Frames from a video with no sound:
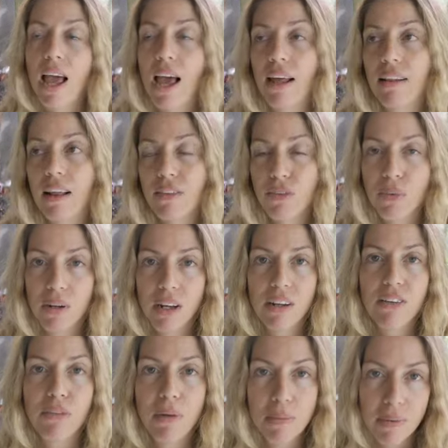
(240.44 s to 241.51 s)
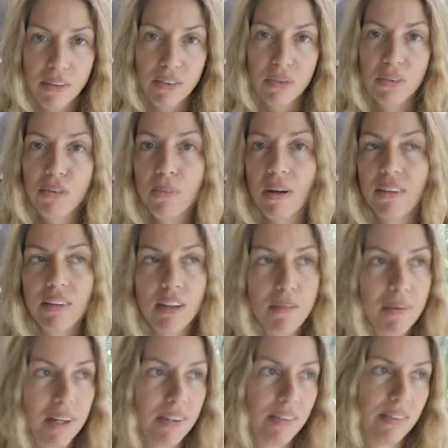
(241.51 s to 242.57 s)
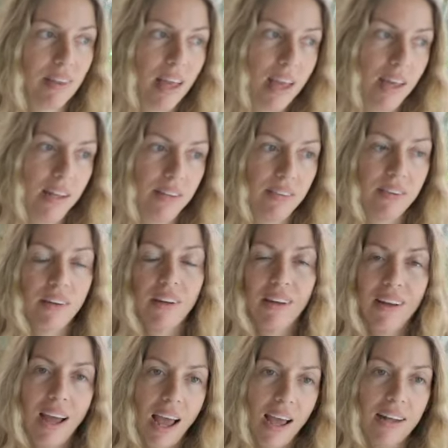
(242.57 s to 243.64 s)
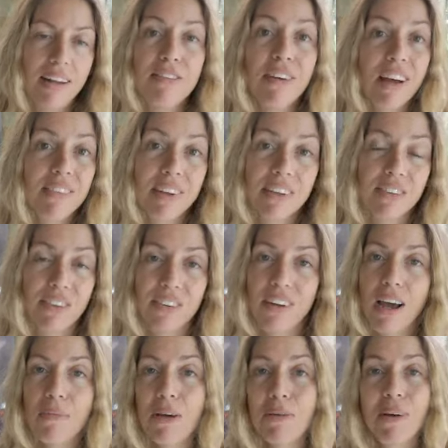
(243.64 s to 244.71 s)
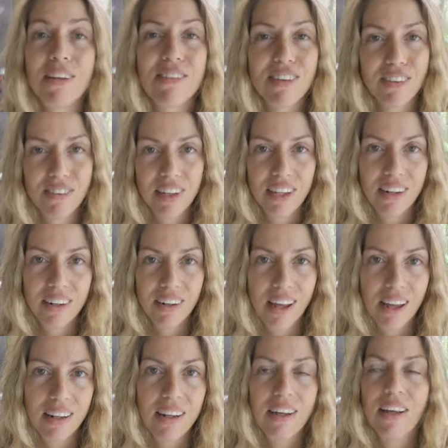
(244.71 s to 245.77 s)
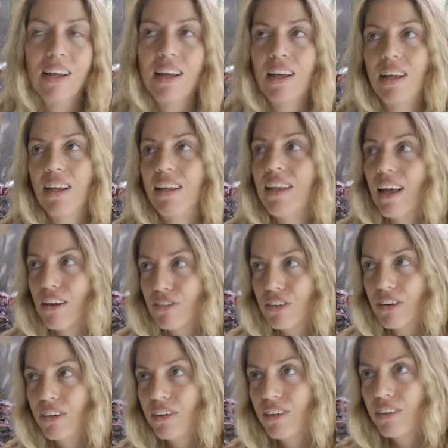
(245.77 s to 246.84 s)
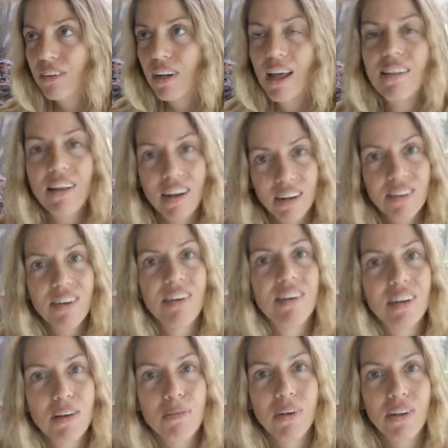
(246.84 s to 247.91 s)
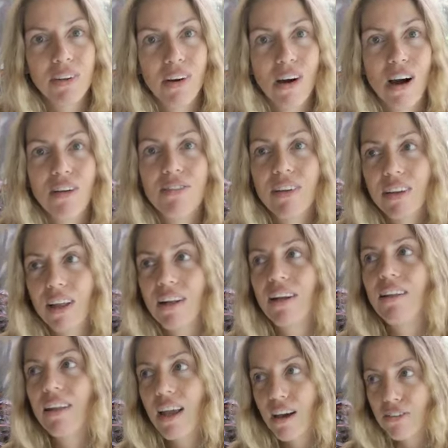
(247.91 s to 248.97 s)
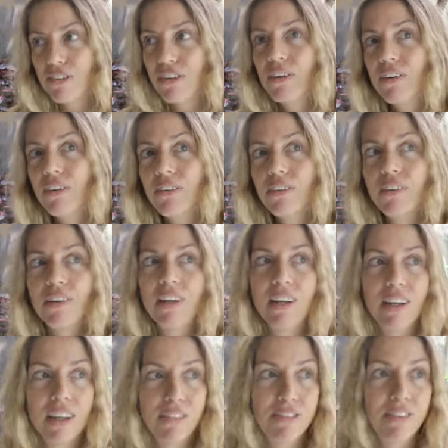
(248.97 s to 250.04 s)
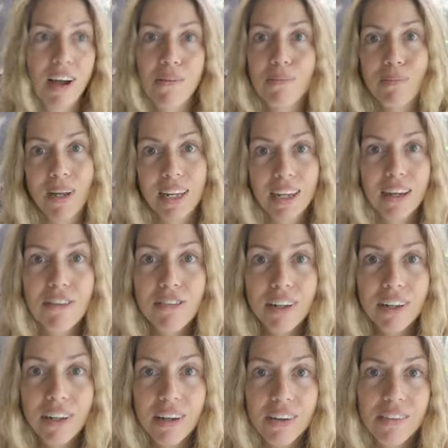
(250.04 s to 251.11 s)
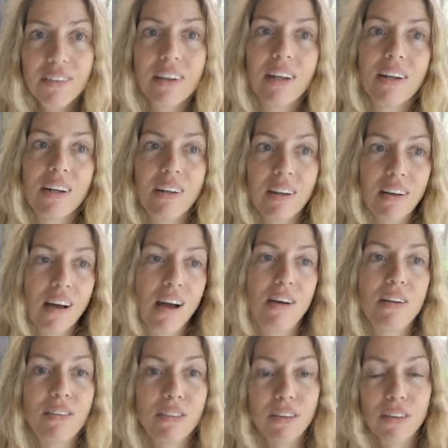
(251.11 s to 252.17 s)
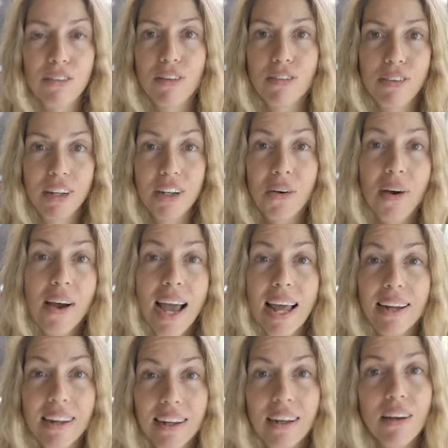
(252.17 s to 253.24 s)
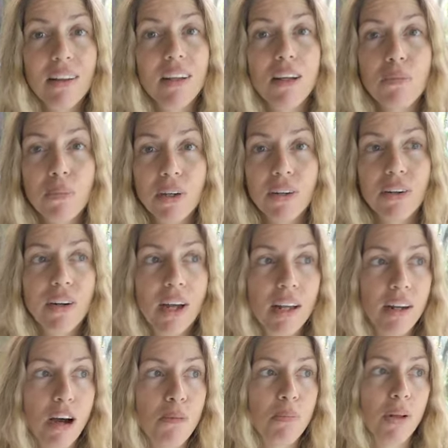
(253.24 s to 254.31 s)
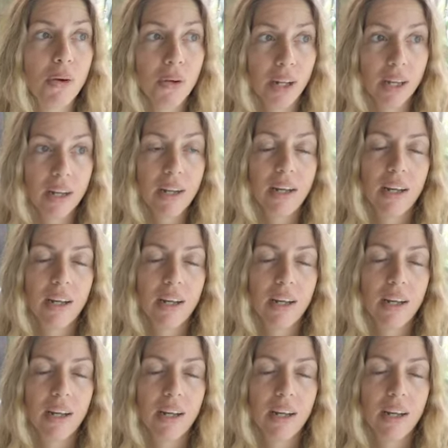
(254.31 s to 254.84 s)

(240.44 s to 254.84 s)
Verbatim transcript: And that's when I do my best to respond to emails. And, and if I have extra time, I might surf the internet in the afternoon, and then I turn the computer off. And then in the afternoon, if I'm making a video, then I'll do the video editing on the computer and upload it.